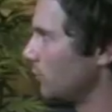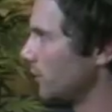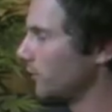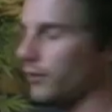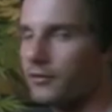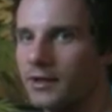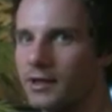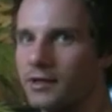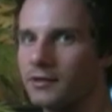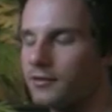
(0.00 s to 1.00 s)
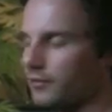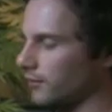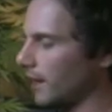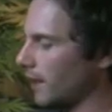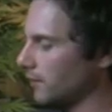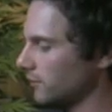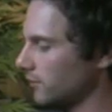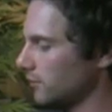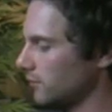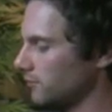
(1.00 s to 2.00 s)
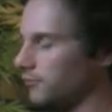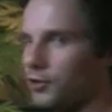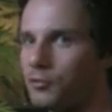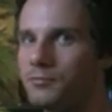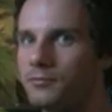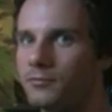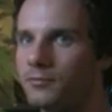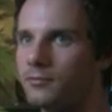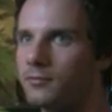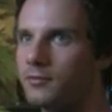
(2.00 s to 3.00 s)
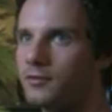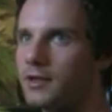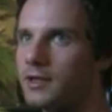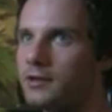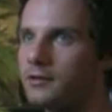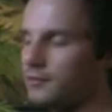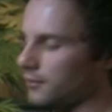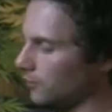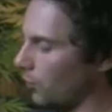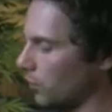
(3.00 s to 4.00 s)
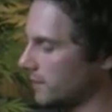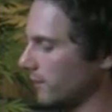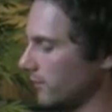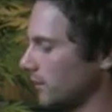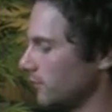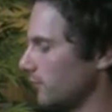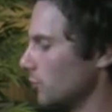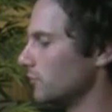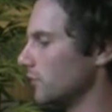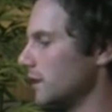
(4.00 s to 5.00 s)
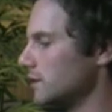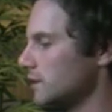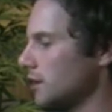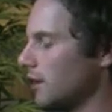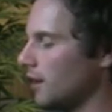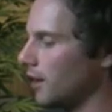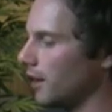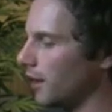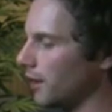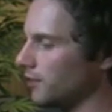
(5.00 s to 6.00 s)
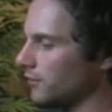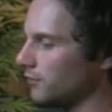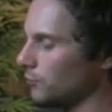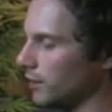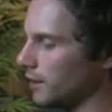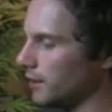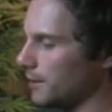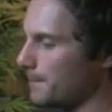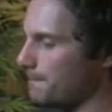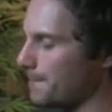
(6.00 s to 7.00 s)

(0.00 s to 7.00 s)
We took the scanned film, the log density film footage, and we